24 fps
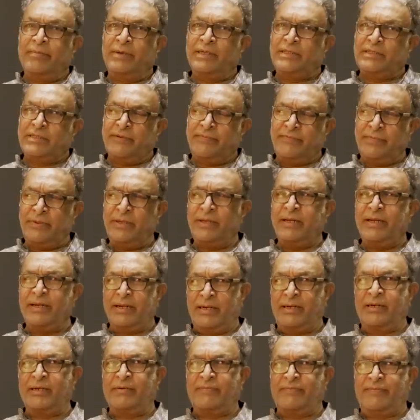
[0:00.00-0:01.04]
But somewhere I
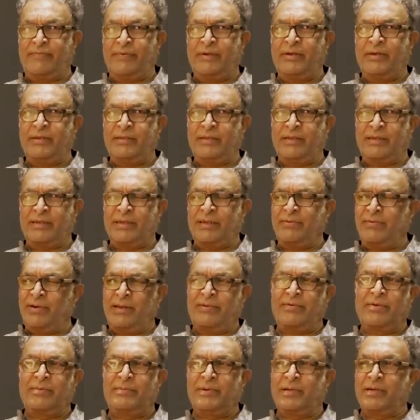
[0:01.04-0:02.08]
had a feel that I will
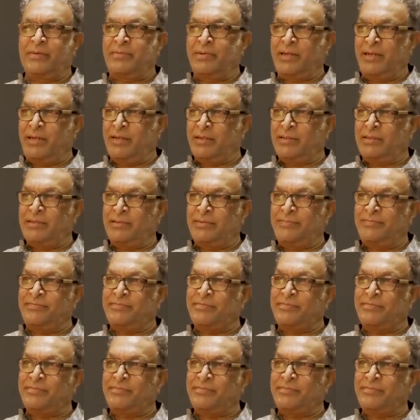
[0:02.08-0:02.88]
never become an actor.